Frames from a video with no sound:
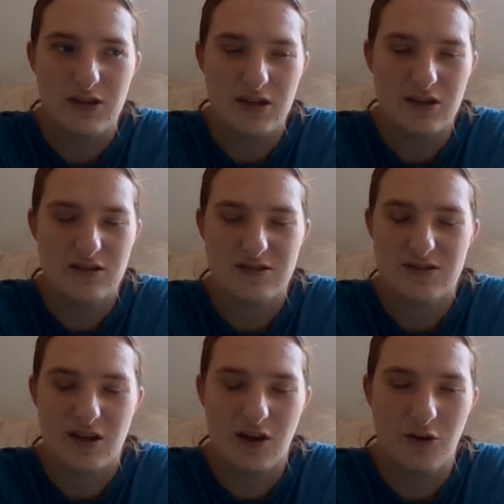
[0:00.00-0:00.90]
year,
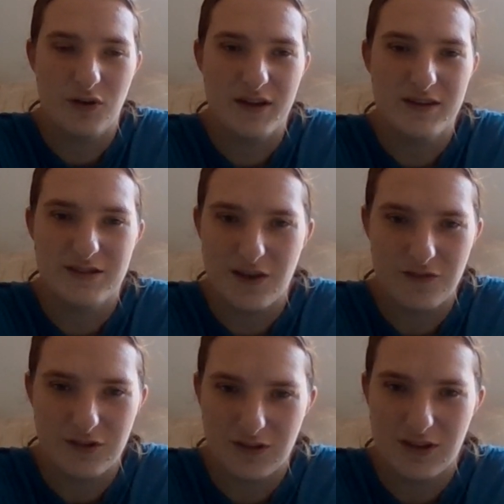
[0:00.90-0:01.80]
so
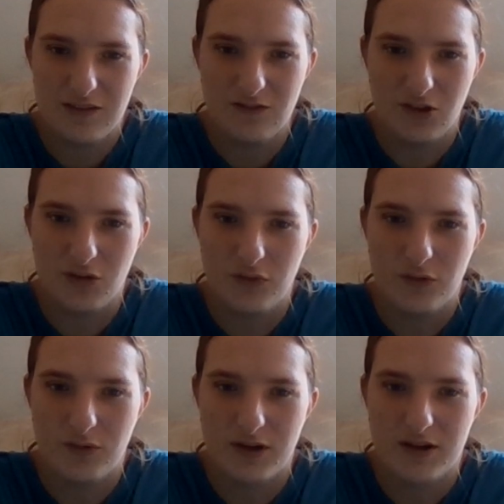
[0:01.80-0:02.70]
definitely look
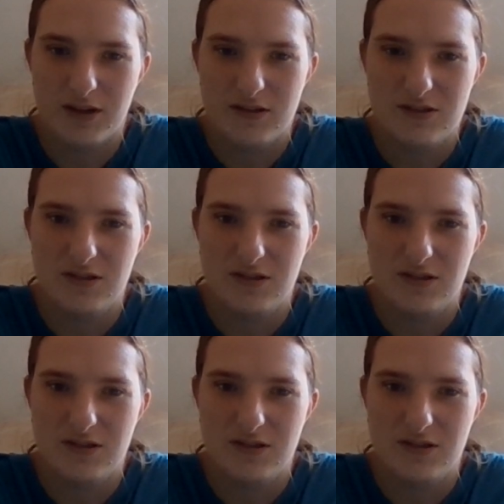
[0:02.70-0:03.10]
forward